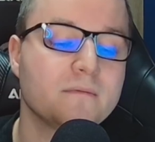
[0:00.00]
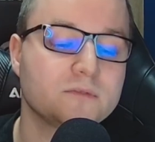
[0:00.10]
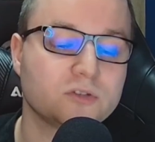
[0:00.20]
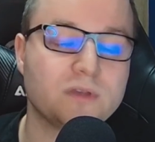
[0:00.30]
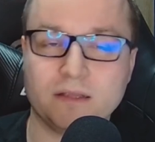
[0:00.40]

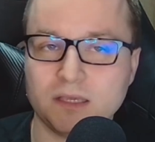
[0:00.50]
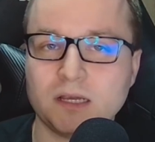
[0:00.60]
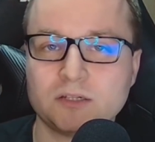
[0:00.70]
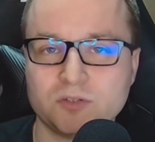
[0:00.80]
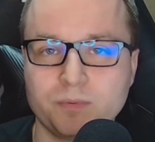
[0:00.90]
So yeah, there
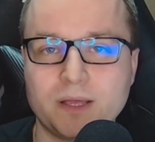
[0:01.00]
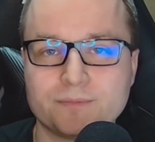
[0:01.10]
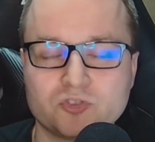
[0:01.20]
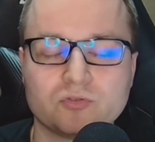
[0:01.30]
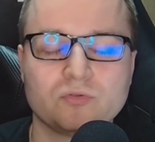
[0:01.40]
are some
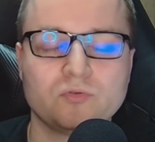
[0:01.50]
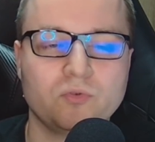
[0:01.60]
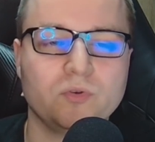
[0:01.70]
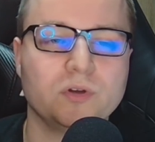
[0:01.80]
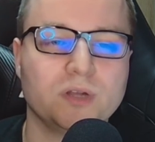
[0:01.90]
plans
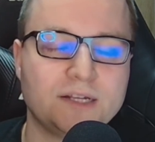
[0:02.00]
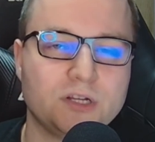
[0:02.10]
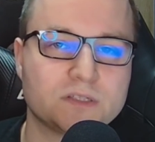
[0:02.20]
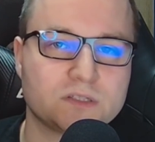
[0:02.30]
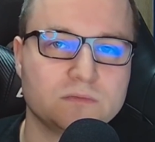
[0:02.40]
to
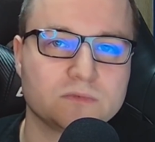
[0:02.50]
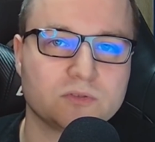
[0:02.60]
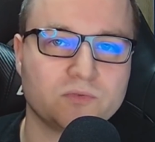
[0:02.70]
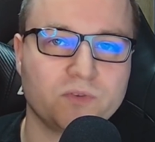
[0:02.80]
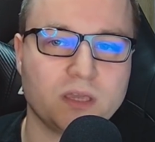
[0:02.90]
adjust Realms
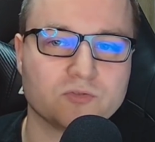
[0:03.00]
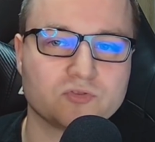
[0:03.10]
of Chaos